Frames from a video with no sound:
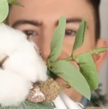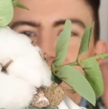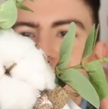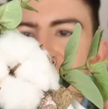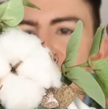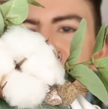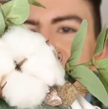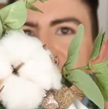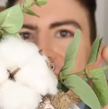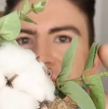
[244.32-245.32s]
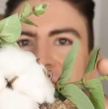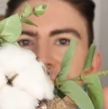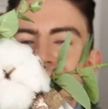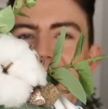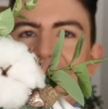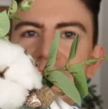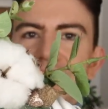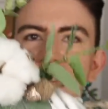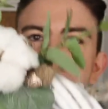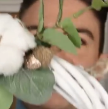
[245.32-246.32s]
eucalyptus, and I
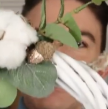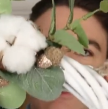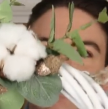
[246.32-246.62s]
just think this